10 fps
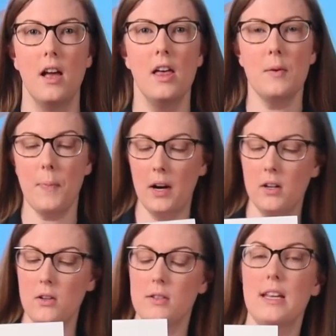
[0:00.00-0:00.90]
The
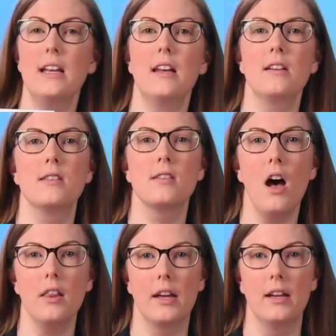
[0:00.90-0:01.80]
particles in a
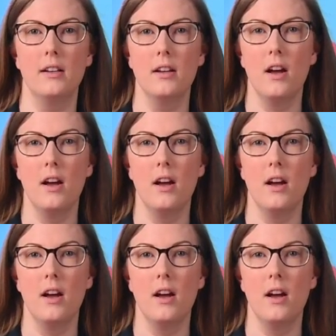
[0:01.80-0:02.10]
solid